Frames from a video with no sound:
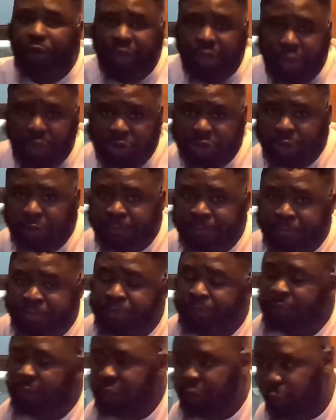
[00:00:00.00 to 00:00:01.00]
color.
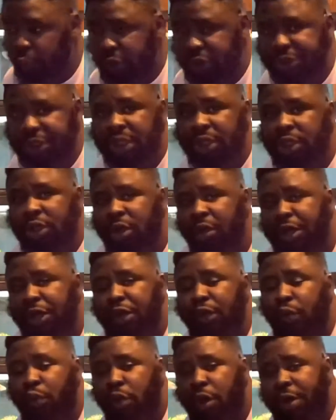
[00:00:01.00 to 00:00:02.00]
It will discolor
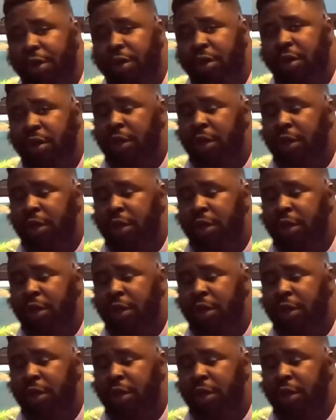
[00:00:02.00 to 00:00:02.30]
your water.